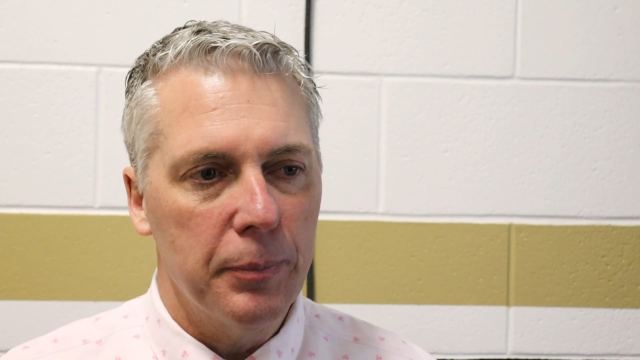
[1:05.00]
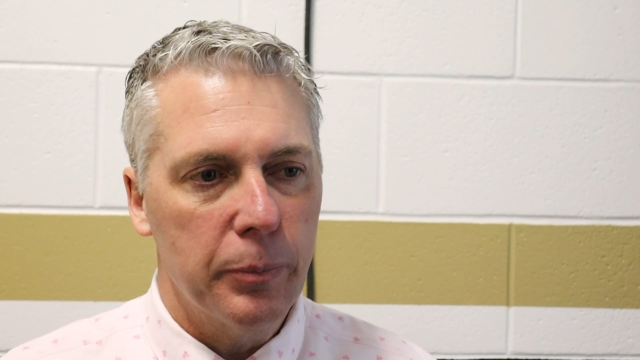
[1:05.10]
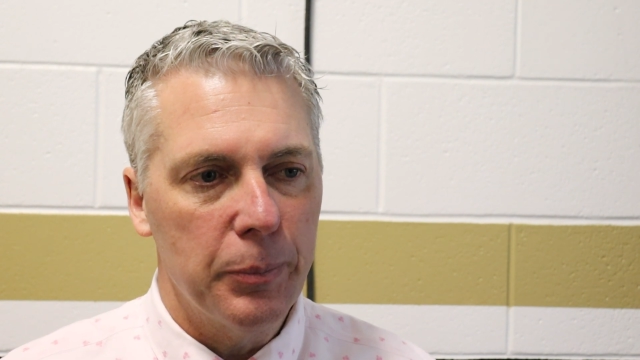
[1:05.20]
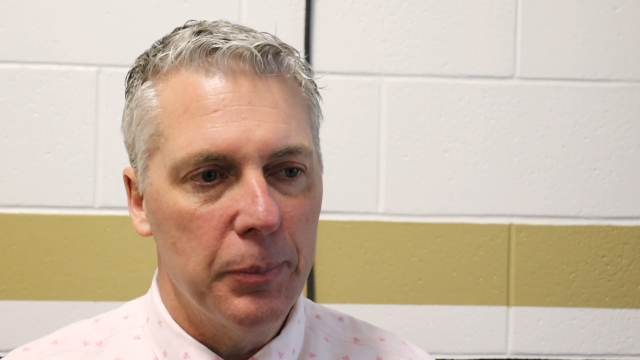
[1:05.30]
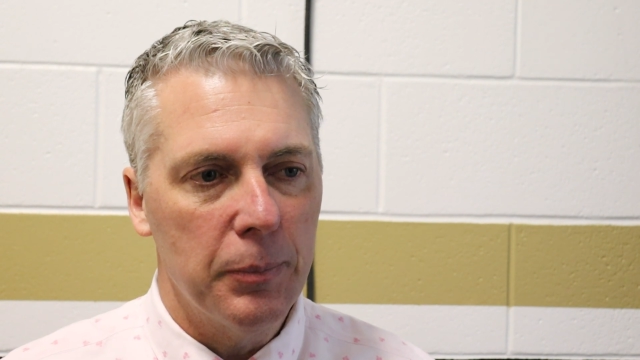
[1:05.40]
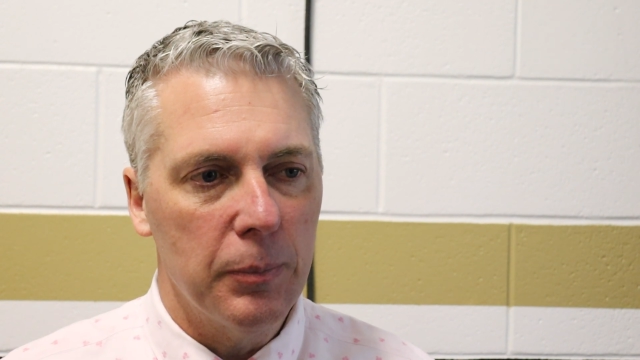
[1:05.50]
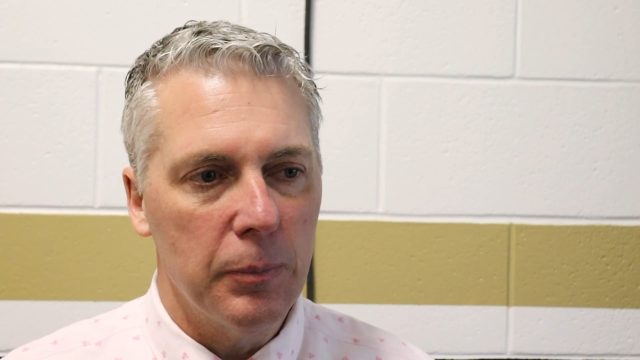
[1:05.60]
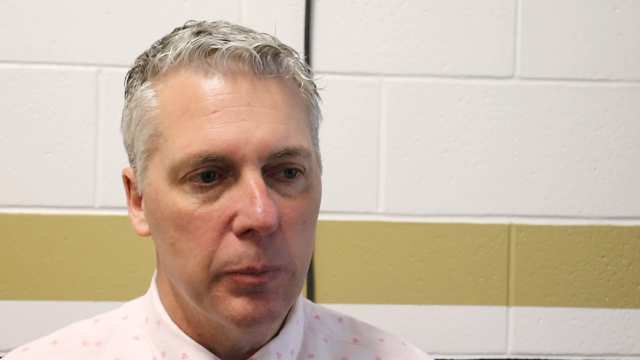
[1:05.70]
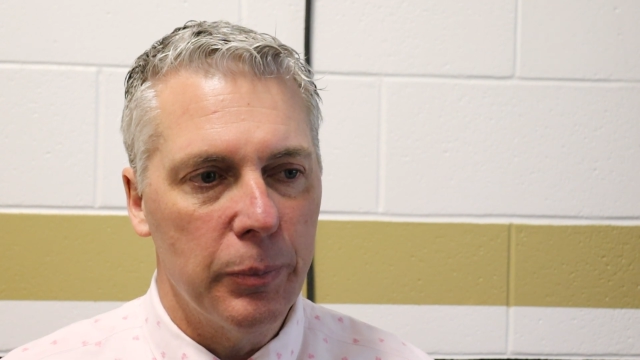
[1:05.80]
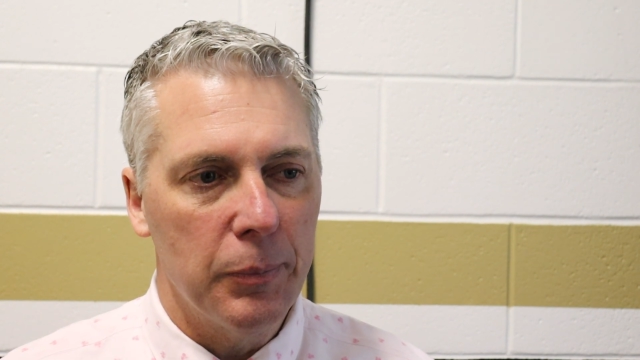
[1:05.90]
well as they can be
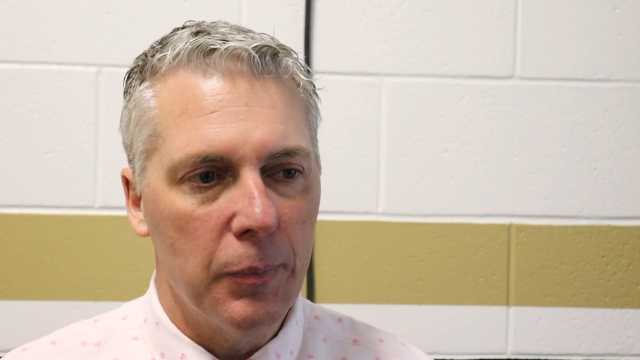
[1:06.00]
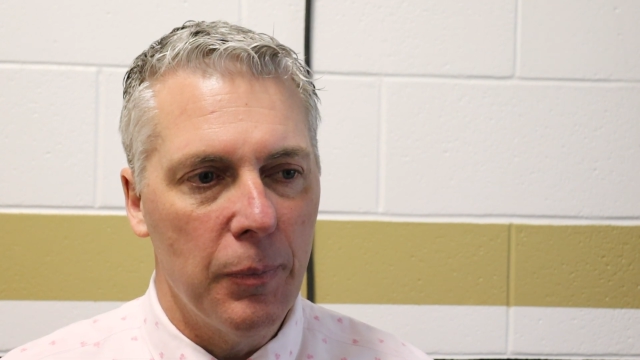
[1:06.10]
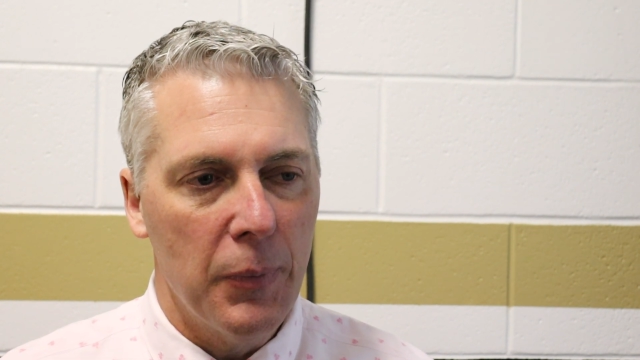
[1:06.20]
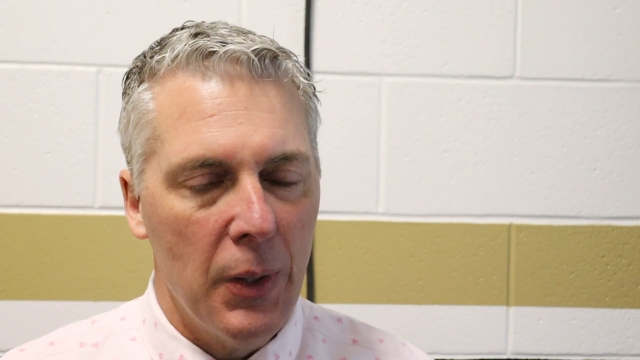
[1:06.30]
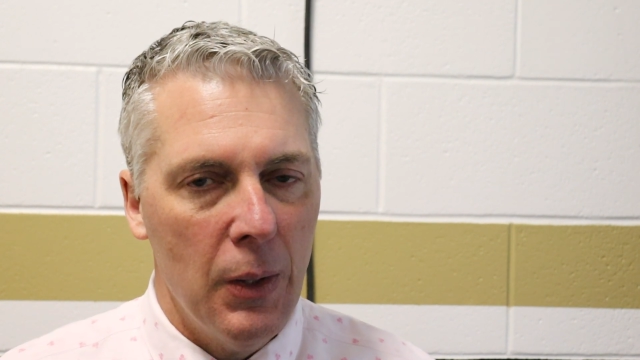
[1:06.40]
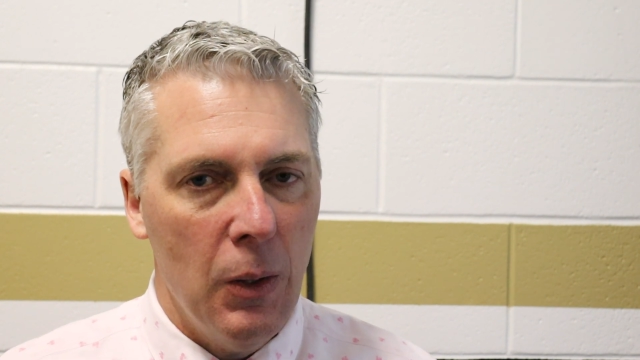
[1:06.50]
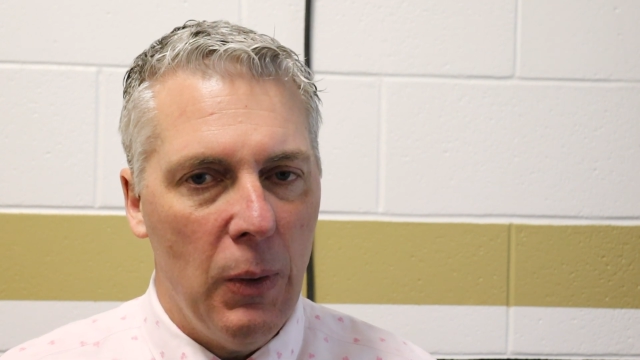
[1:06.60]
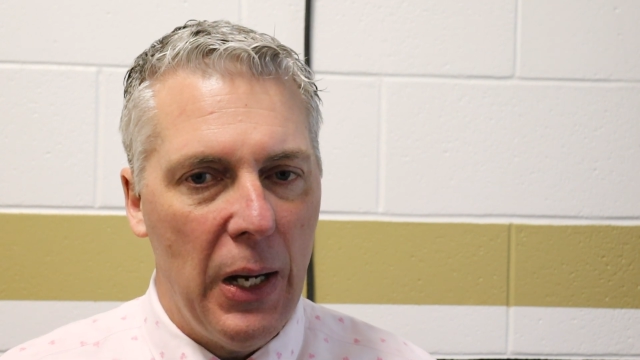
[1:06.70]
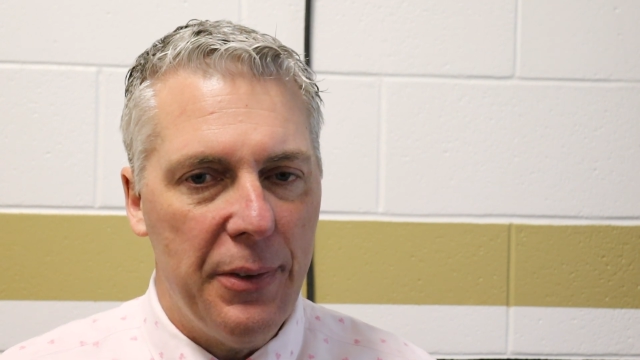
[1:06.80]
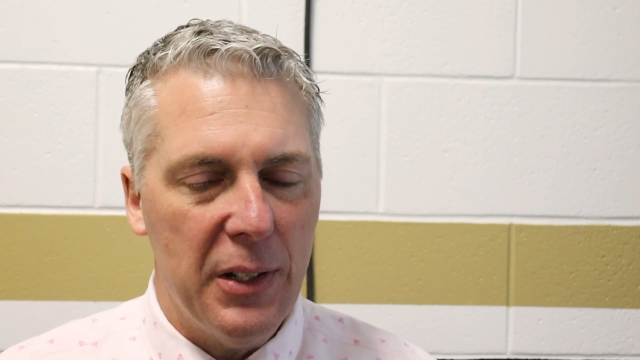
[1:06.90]
pushed?
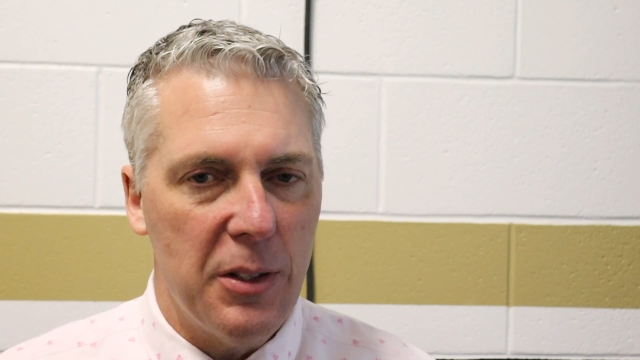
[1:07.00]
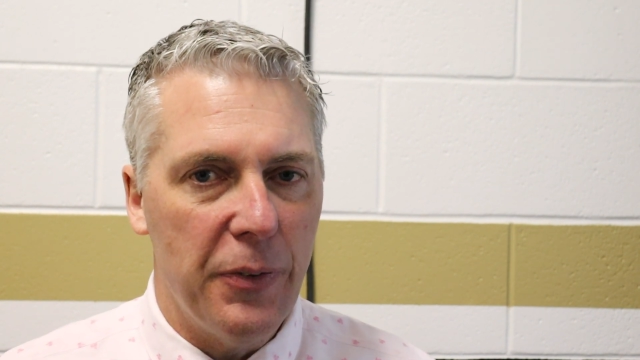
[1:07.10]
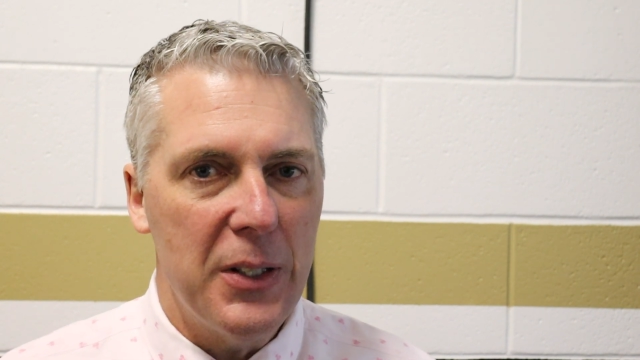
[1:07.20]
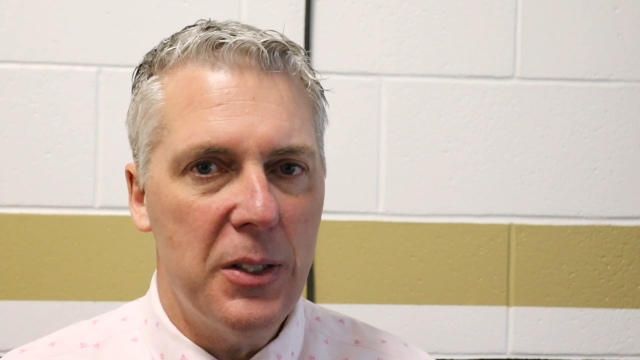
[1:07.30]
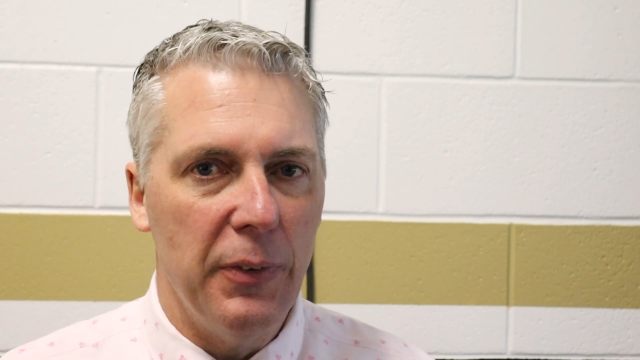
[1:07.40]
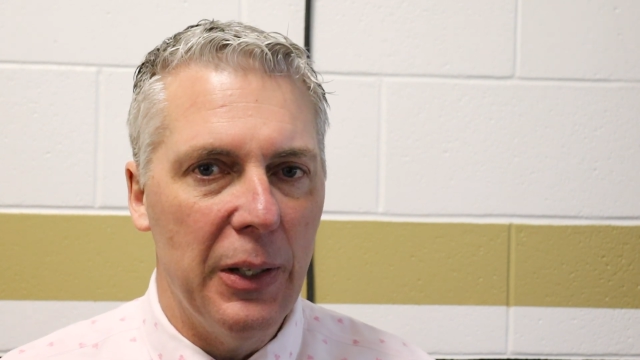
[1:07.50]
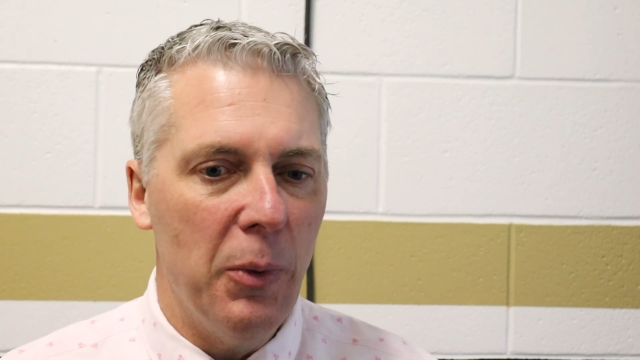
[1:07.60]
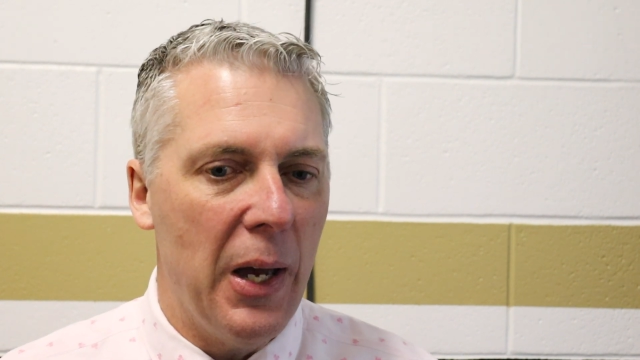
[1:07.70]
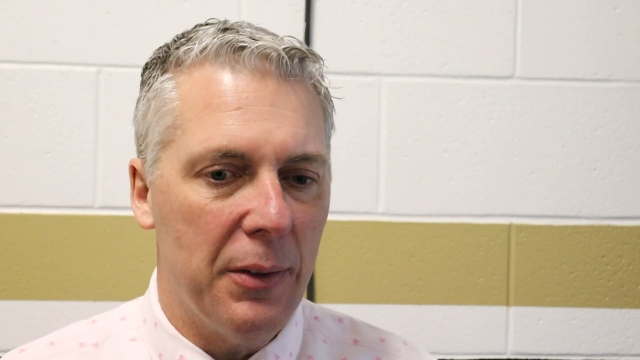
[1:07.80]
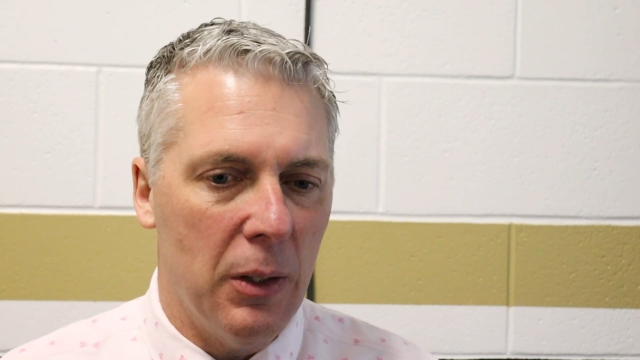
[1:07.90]
Well, I think defensively
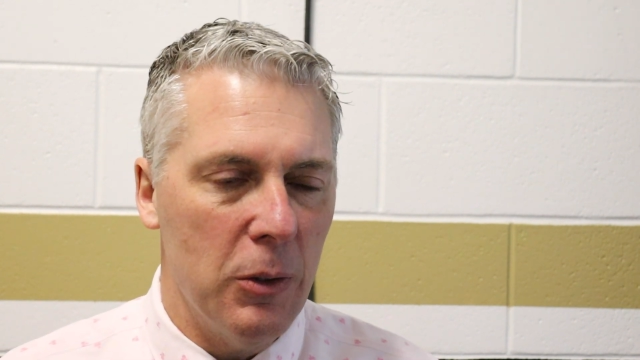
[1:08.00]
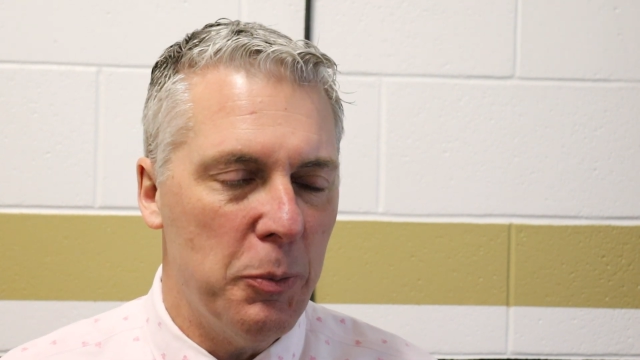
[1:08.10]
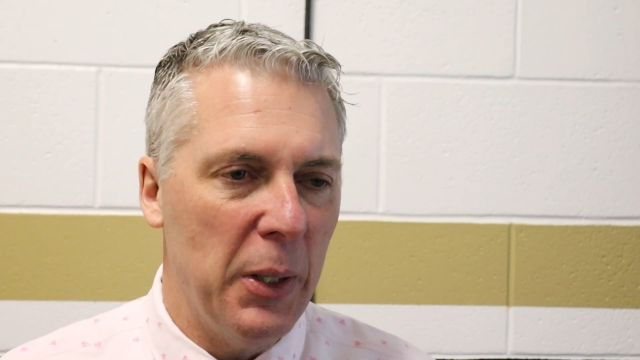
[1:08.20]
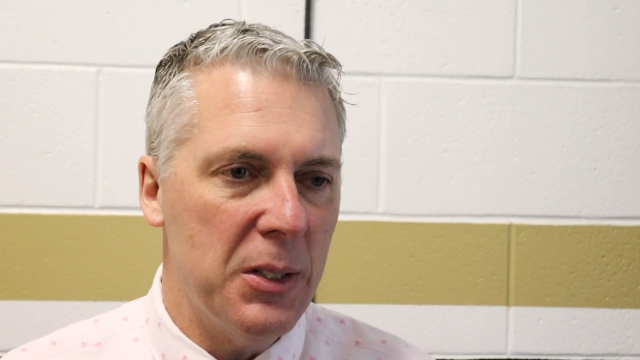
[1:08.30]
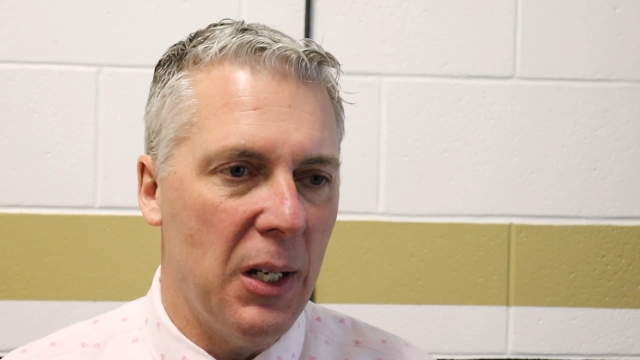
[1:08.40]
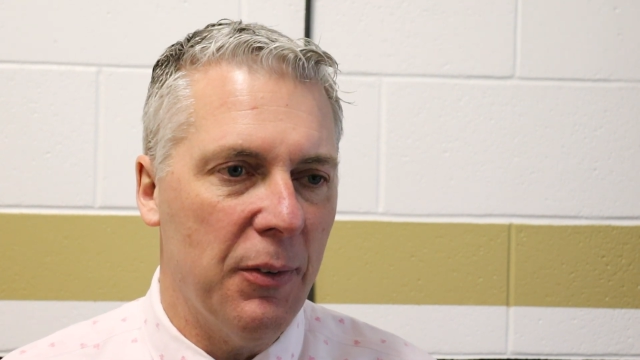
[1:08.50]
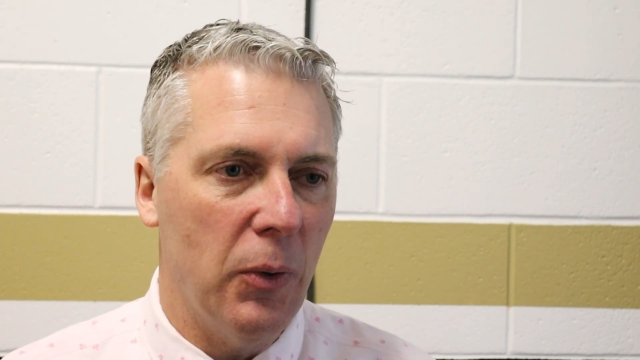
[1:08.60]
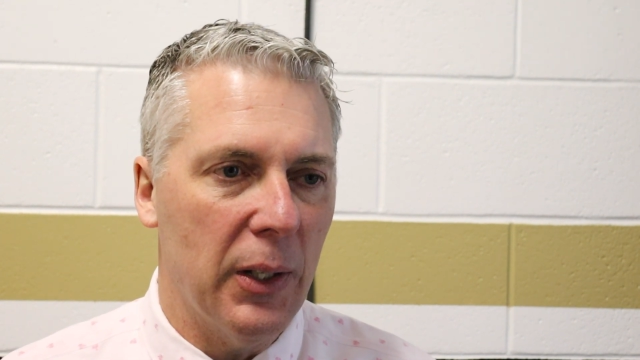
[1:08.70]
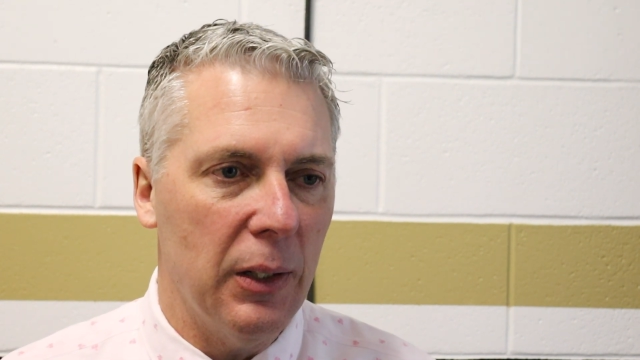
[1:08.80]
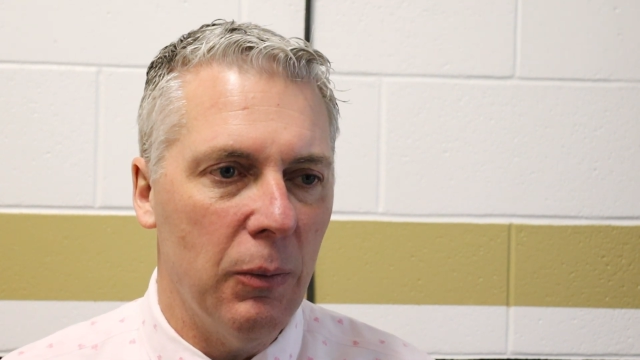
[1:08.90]
we had to close plays off
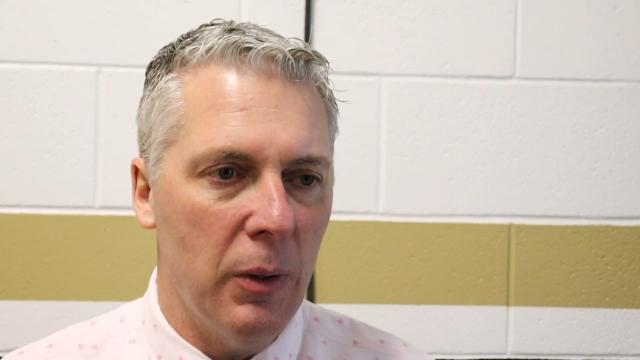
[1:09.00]
quickly.